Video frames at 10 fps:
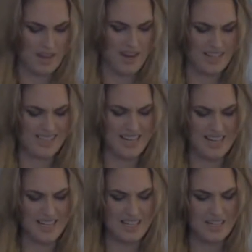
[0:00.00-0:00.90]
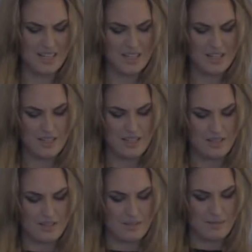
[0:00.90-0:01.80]
and I decided
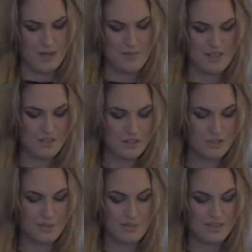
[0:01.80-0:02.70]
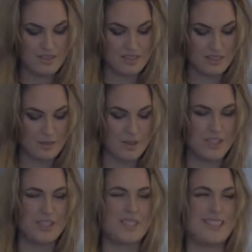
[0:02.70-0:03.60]
maybe those drips were
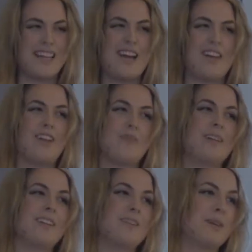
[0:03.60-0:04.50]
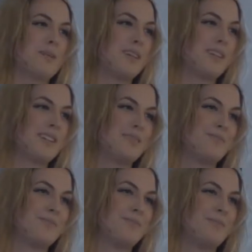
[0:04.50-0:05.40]
just a style element in my work.
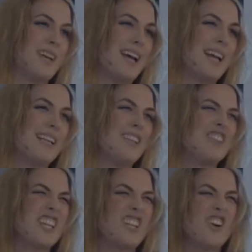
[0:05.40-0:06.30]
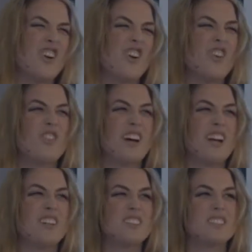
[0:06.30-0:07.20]
I didn't really know what
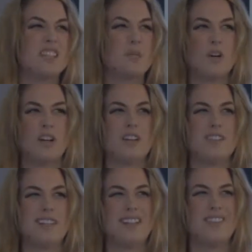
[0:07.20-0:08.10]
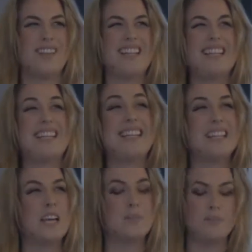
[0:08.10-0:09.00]
else they were, and if I didn't
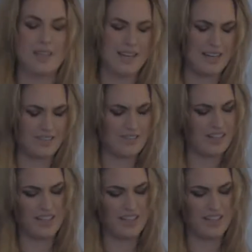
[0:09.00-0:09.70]
need them, then I felt